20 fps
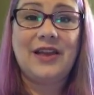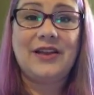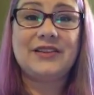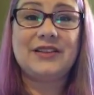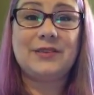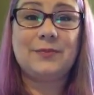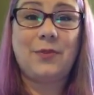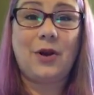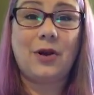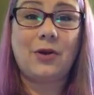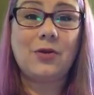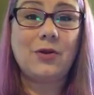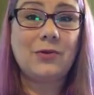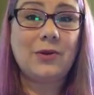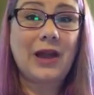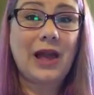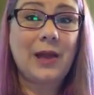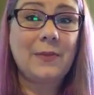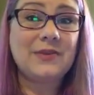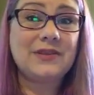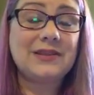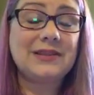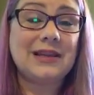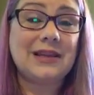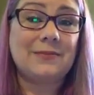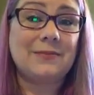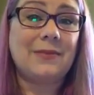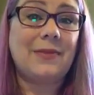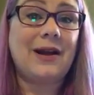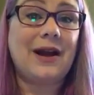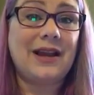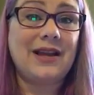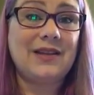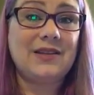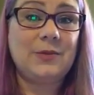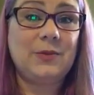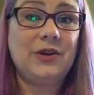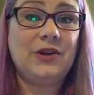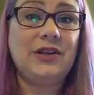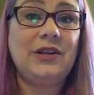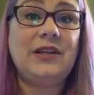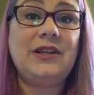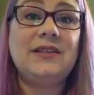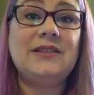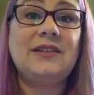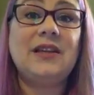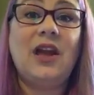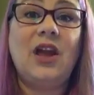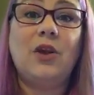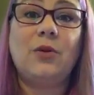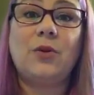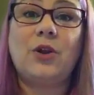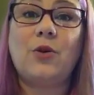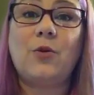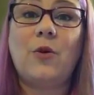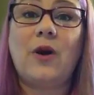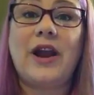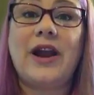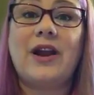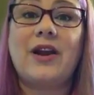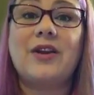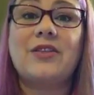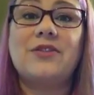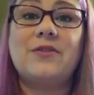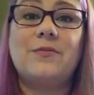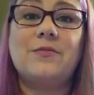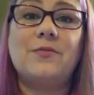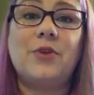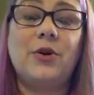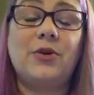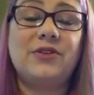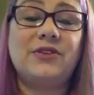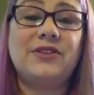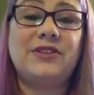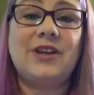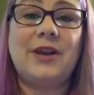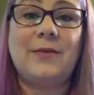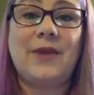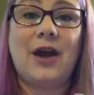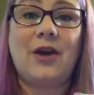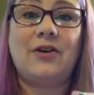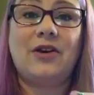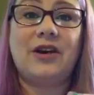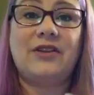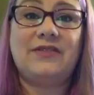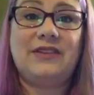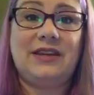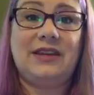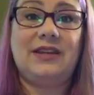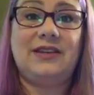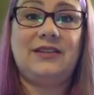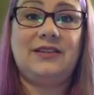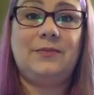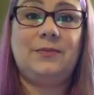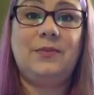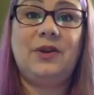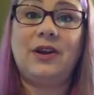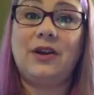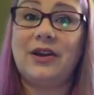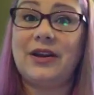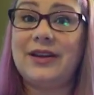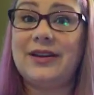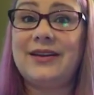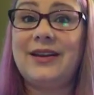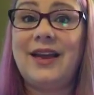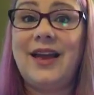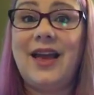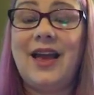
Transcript: Sparkle wraps, in my experience, require the most amount of heat, period.